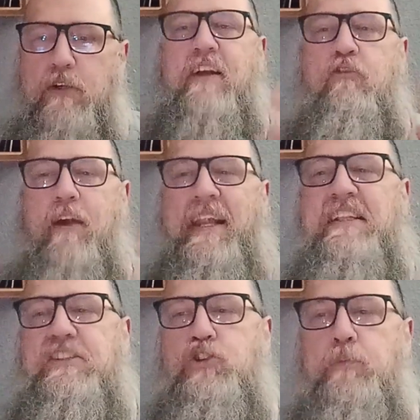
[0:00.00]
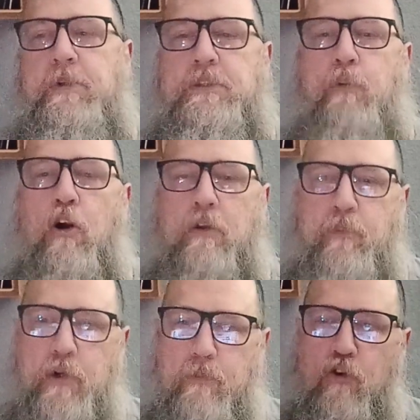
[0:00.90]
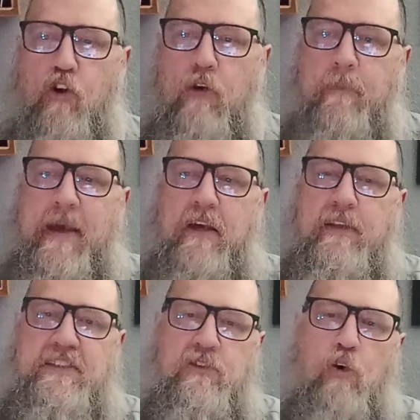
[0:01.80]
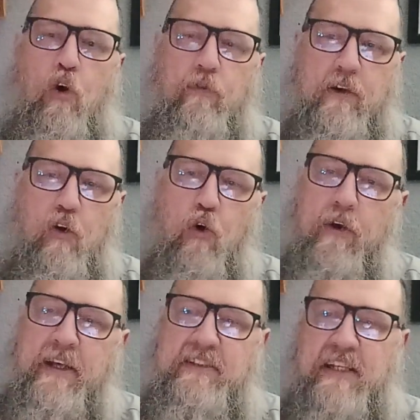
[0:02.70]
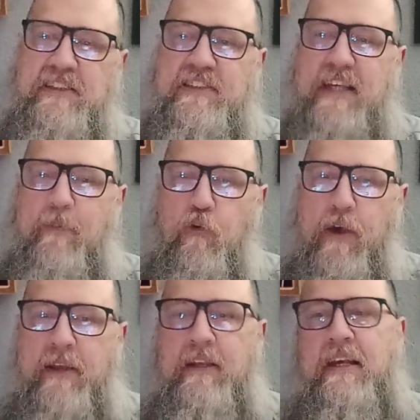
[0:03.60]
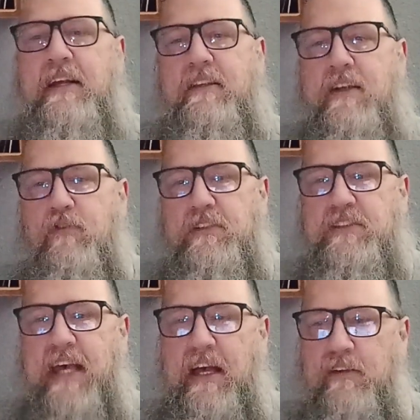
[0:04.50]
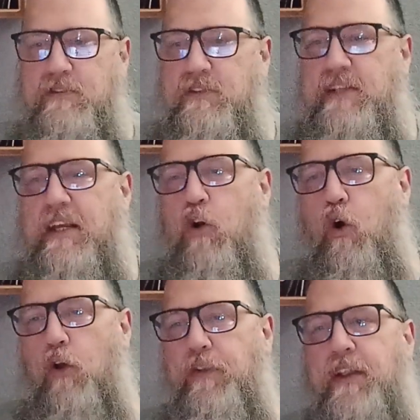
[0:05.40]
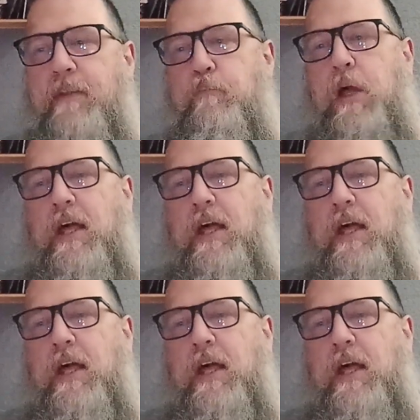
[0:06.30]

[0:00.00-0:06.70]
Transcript: They created this super smart computer program that could listen to old recordings and separate different sounds. They called it